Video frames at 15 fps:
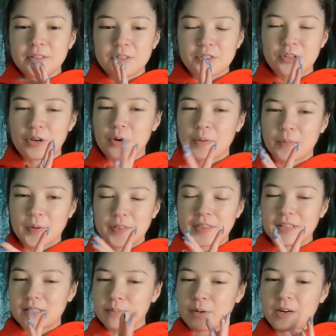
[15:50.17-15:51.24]
So with
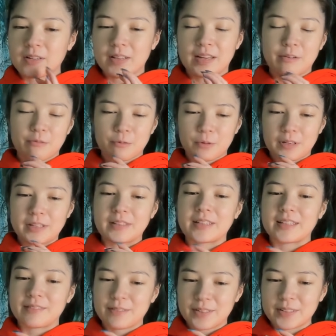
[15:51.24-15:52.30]
this part, like
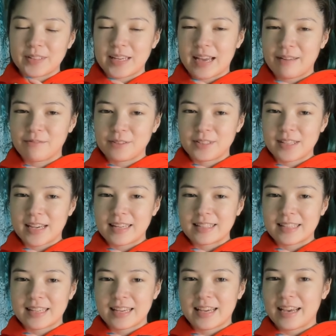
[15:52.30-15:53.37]
really, really
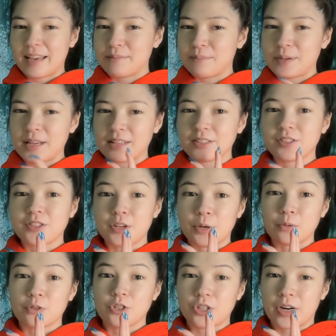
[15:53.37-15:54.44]
emphasizing it and being
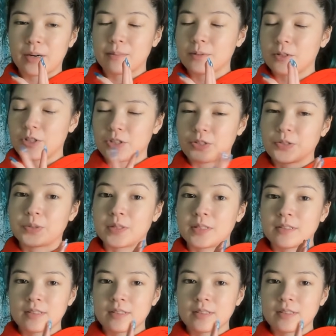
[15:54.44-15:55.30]
so sharp too.